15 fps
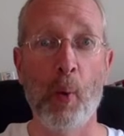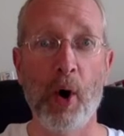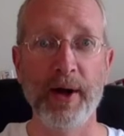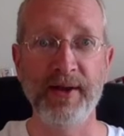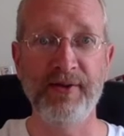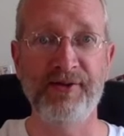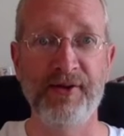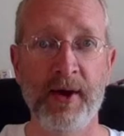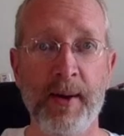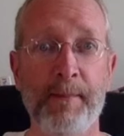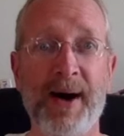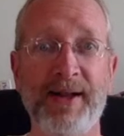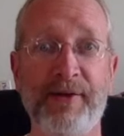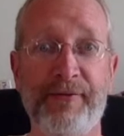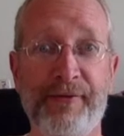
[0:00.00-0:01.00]
whites,
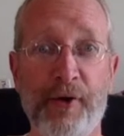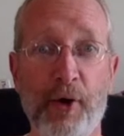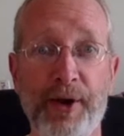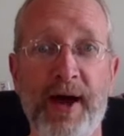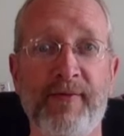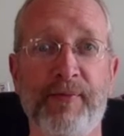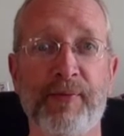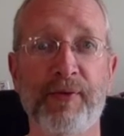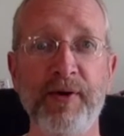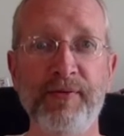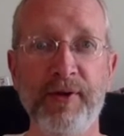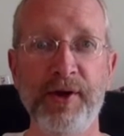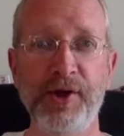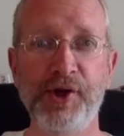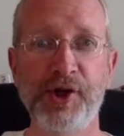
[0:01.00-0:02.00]
by default, have
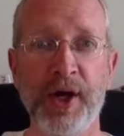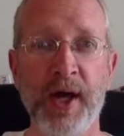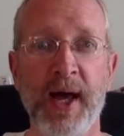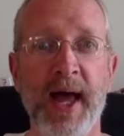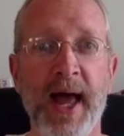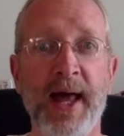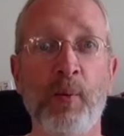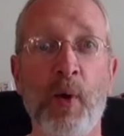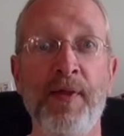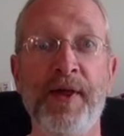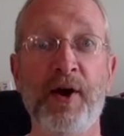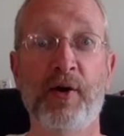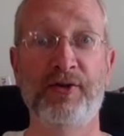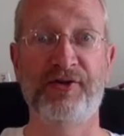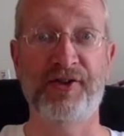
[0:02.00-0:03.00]
privilege, and when
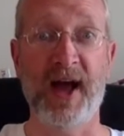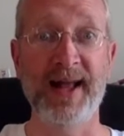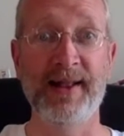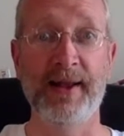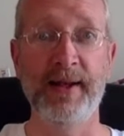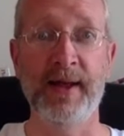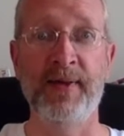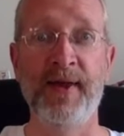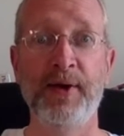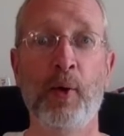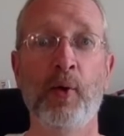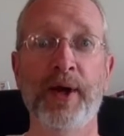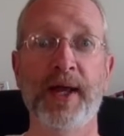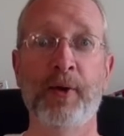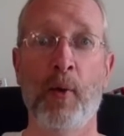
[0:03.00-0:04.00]
they are silent and they
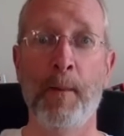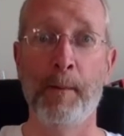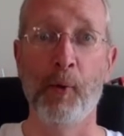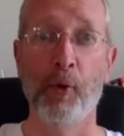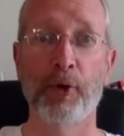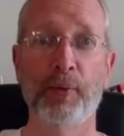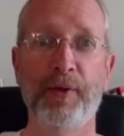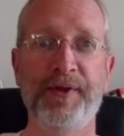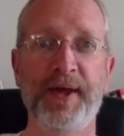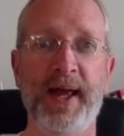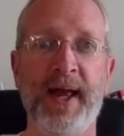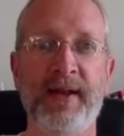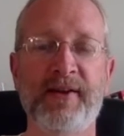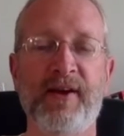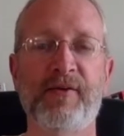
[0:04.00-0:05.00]
don't get on board with the
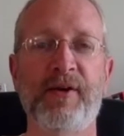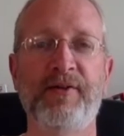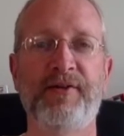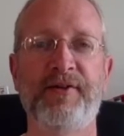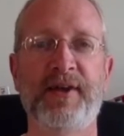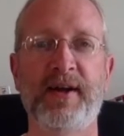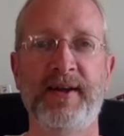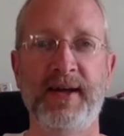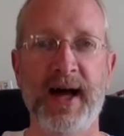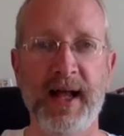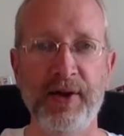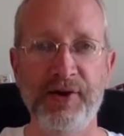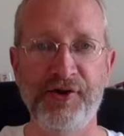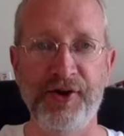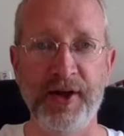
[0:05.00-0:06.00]
anti-racist
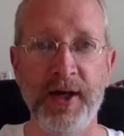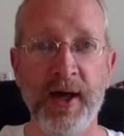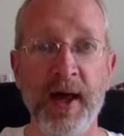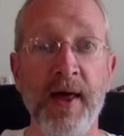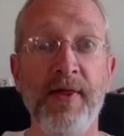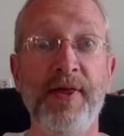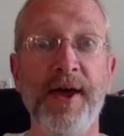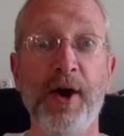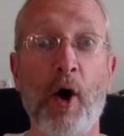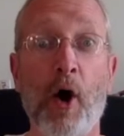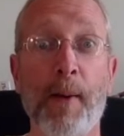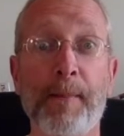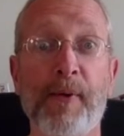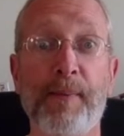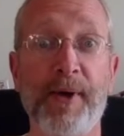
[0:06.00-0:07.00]
ideology, they
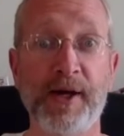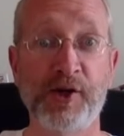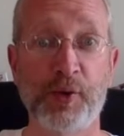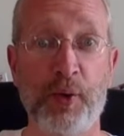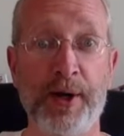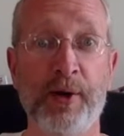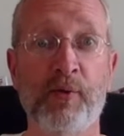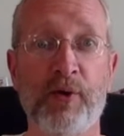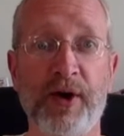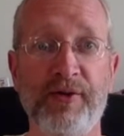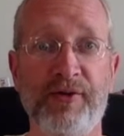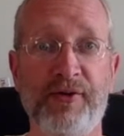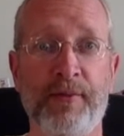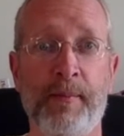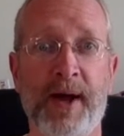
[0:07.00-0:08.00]
are perpetuating
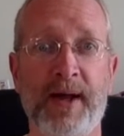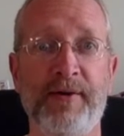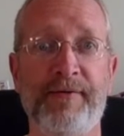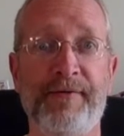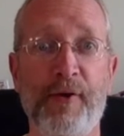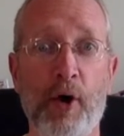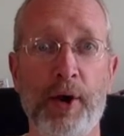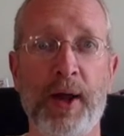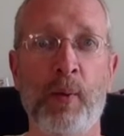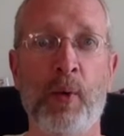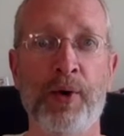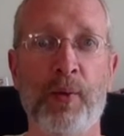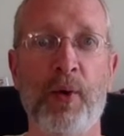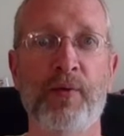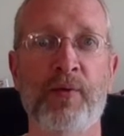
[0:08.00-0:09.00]
racism by default. I
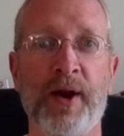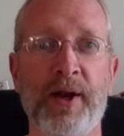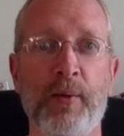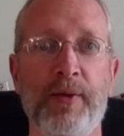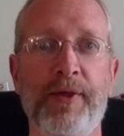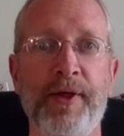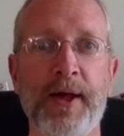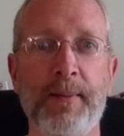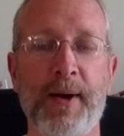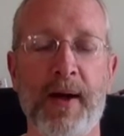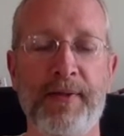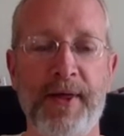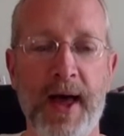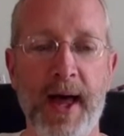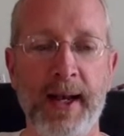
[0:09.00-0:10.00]
wonder what Randi would think
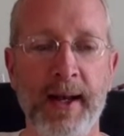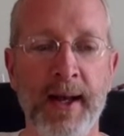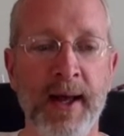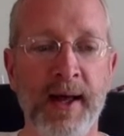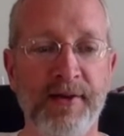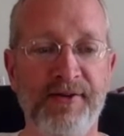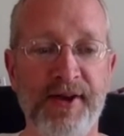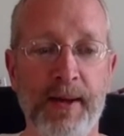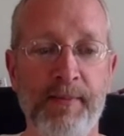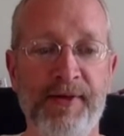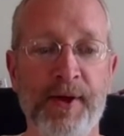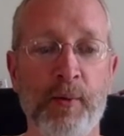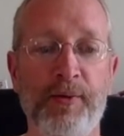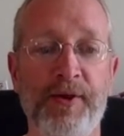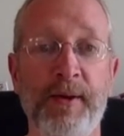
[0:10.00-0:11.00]
about that. Same
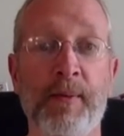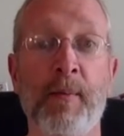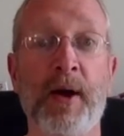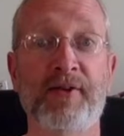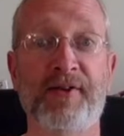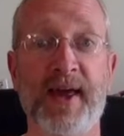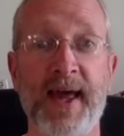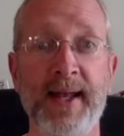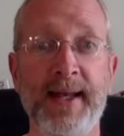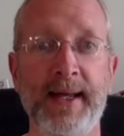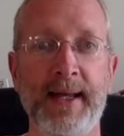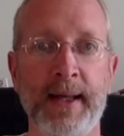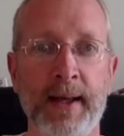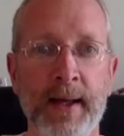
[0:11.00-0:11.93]
thing with Ibram X. Kendi.